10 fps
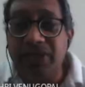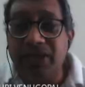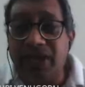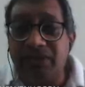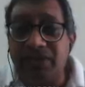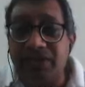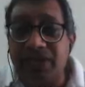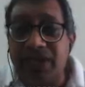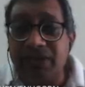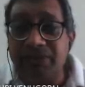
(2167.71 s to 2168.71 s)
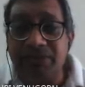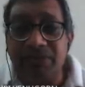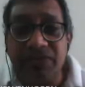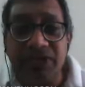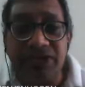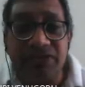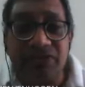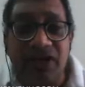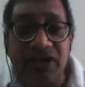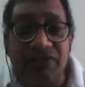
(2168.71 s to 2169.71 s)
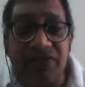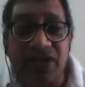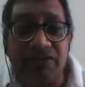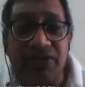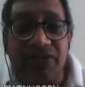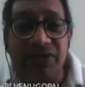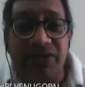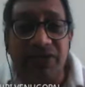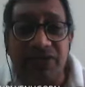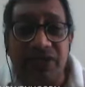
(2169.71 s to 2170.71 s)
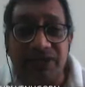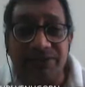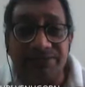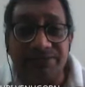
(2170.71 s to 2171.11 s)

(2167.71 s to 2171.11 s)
Mean arrival time is what we have entered there.